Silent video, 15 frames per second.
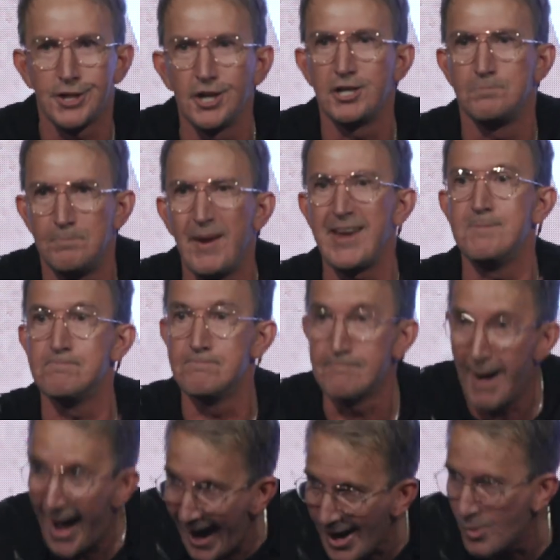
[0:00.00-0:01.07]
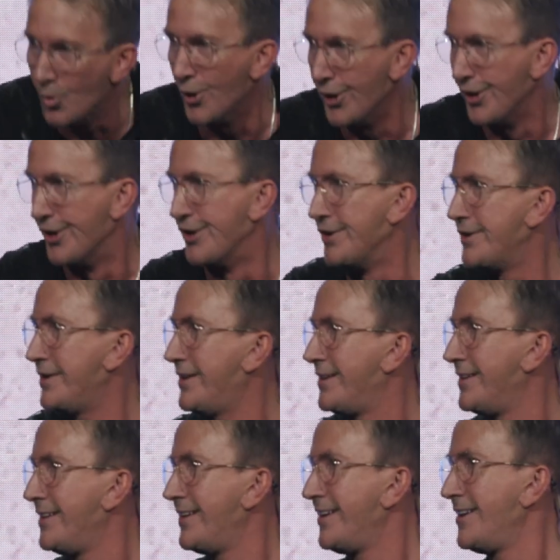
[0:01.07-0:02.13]
could be my word.
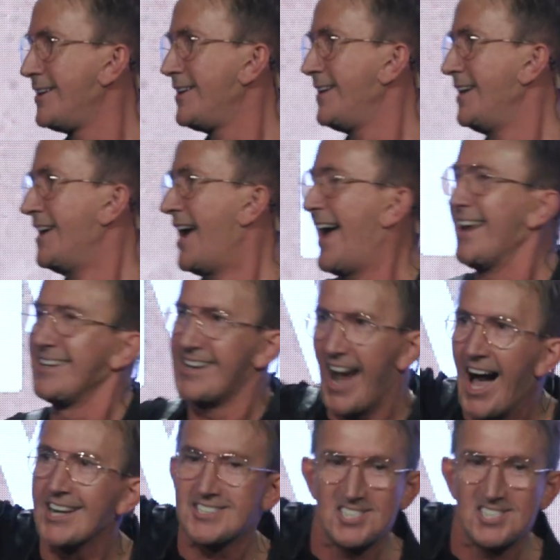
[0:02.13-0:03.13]
And God